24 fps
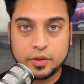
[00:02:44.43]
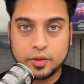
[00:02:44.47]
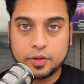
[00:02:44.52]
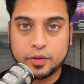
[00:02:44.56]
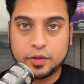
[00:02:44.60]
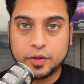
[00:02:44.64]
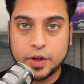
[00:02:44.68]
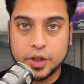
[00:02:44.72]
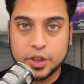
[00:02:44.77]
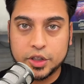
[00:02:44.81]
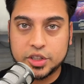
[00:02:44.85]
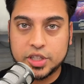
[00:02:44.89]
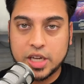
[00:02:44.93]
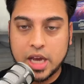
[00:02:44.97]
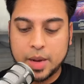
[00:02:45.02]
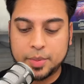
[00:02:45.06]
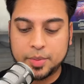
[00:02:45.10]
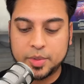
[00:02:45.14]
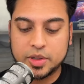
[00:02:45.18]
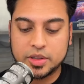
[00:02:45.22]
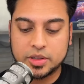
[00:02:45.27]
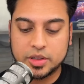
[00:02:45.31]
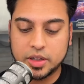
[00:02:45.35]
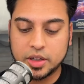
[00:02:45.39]
First
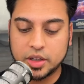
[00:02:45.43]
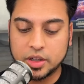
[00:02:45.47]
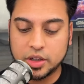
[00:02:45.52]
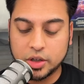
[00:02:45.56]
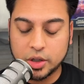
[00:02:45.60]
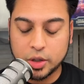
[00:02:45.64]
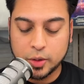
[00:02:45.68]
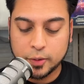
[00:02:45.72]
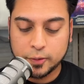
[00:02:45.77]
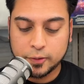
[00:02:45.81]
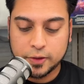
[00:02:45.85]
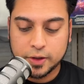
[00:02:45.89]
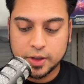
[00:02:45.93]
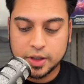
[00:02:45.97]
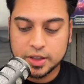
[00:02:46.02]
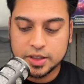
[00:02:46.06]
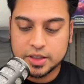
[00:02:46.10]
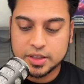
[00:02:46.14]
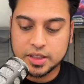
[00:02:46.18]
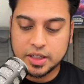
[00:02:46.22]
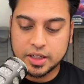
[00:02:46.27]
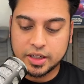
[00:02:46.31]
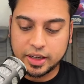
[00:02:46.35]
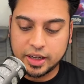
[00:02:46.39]
chapter is going to go up
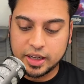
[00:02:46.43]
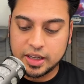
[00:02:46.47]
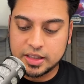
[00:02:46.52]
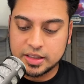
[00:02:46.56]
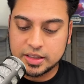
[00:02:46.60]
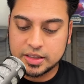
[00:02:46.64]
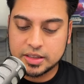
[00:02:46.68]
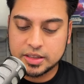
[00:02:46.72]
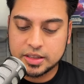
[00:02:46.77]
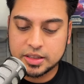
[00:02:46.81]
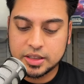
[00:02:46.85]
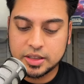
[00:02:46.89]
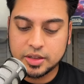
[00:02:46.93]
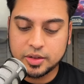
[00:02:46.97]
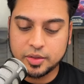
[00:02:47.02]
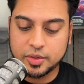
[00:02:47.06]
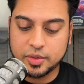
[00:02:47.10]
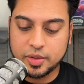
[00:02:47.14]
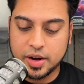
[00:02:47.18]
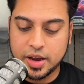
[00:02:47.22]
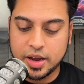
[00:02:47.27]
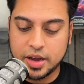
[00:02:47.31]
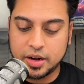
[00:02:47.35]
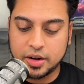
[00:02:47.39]
first against
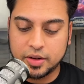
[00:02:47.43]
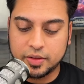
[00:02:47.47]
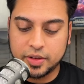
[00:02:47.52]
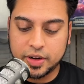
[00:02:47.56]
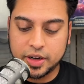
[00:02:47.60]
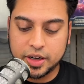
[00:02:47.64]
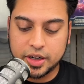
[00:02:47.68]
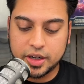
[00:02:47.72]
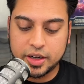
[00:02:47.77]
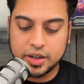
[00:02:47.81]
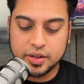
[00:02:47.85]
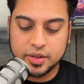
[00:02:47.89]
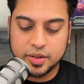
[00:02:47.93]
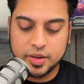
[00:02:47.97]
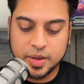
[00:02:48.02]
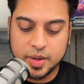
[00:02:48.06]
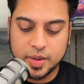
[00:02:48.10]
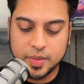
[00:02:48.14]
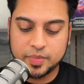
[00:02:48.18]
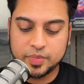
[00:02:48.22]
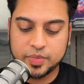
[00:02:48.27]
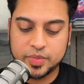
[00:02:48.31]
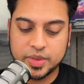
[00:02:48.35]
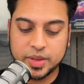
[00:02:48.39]
right over here,
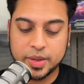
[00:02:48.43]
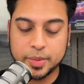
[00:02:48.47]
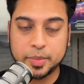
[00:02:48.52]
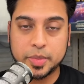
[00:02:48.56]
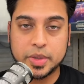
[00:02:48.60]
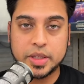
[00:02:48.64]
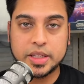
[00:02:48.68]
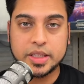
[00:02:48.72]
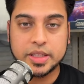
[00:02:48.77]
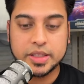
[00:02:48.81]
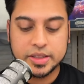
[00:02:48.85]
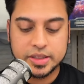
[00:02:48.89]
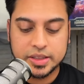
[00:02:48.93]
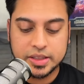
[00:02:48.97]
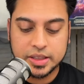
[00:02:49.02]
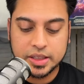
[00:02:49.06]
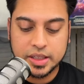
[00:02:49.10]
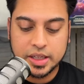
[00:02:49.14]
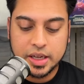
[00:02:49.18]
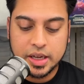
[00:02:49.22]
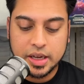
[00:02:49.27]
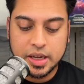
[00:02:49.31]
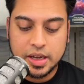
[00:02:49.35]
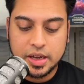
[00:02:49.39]
the beast.
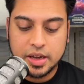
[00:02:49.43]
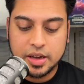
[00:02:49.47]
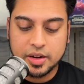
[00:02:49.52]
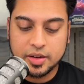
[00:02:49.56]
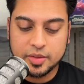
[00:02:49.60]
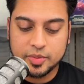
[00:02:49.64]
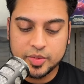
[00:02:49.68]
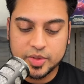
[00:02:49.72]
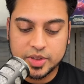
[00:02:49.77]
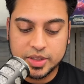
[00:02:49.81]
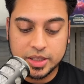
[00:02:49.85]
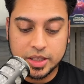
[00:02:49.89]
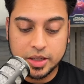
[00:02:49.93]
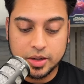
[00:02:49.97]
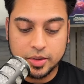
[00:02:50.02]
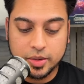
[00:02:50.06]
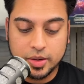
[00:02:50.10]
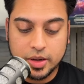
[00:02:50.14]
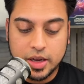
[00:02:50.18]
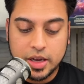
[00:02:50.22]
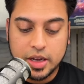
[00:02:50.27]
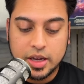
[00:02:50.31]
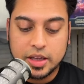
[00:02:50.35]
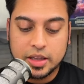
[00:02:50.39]
So
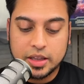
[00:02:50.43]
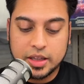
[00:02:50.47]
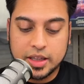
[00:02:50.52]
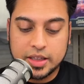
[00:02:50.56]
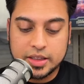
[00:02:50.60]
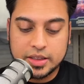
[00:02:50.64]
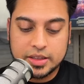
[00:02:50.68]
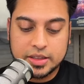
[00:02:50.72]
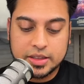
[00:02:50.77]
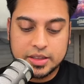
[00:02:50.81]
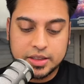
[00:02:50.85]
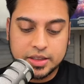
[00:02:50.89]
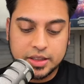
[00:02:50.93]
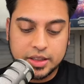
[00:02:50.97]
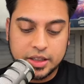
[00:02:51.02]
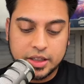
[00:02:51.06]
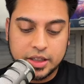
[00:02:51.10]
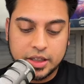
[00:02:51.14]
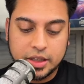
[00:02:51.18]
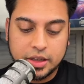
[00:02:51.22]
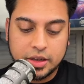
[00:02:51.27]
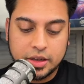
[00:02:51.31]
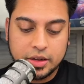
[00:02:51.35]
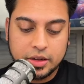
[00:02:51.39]
let's
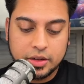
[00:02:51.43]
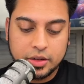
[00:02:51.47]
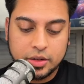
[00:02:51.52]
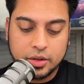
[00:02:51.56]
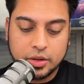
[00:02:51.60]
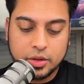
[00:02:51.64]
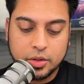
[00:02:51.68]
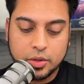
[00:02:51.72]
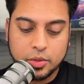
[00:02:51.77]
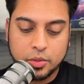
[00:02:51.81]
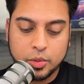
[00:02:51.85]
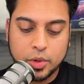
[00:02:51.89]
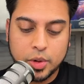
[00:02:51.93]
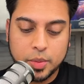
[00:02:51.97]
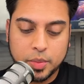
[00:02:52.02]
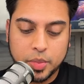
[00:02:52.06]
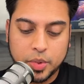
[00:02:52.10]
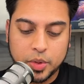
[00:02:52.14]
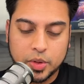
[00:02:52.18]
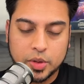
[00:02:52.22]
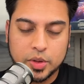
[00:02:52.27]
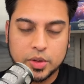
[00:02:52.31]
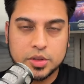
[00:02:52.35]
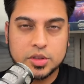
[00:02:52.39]
see what
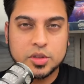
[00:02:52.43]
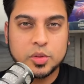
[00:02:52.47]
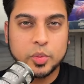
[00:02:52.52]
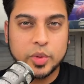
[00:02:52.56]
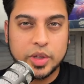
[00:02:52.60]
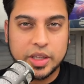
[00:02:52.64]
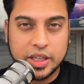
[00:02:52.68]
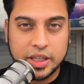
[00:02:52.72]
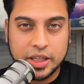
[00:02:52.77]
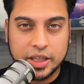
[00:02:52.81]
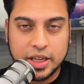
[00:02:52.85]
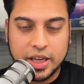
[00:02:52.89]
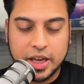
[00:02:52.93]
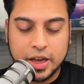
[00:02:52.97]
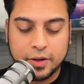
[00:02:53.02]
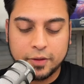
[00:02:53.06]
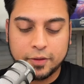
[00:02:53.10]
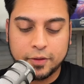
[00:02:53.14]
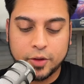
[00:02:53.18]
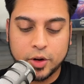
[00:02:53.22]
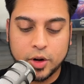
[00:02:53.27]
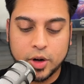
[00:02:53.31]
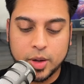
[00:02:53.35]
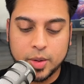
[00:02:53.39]
pulls we can get
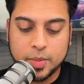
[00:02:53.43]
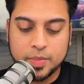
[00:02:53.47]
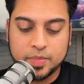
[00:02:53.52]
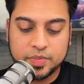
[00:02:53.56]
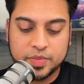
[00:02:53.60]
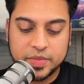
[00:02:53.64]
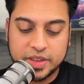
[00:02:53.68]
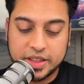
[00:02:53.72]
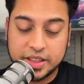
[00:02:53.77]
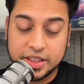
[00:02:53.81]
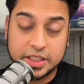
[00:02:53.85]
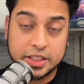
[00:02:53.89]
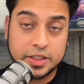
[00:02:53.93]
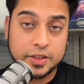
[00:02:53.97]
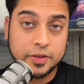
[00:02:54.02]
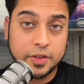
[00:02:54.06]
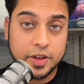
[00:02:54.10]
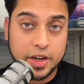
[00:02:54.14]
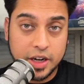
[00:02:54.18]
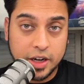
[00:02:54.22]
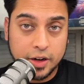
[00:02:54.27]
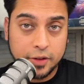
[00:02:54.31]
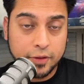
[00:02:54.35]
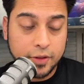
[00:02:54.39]
from this
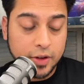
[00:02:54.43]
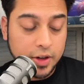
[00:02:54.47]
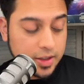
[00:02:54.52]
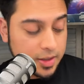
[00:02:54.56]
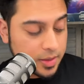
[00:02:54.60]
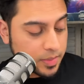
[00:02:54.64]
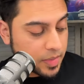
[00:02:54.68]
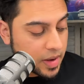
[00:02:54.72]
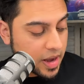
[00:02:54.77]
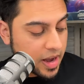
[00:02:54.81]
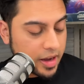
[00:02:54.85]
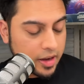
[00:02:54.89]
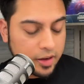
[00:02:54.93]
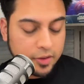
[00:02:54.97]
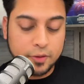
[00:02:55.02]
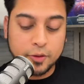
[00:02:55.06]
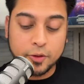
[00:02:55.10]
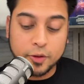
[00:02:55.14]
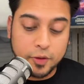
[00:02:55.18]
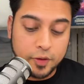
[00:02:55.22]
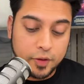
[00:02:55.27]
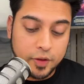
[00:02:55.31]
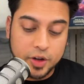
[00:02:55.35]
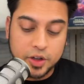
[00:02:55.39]
very first pack
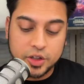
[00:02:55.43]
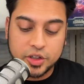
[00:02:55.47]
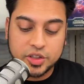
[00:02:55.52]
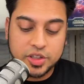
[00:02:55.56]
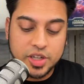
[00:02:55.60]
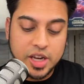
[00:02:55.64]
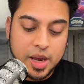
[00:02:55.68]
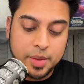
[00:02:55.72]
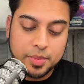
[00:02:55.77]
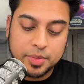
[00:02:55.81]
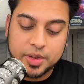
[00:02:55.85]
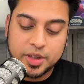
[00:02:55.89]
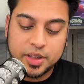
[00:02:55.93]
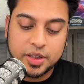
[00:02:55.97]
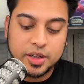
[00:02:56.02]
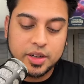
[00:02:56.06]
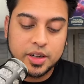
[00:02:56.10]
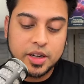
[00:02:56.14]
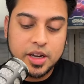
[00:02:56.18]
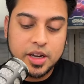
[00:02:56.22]
for first chapter.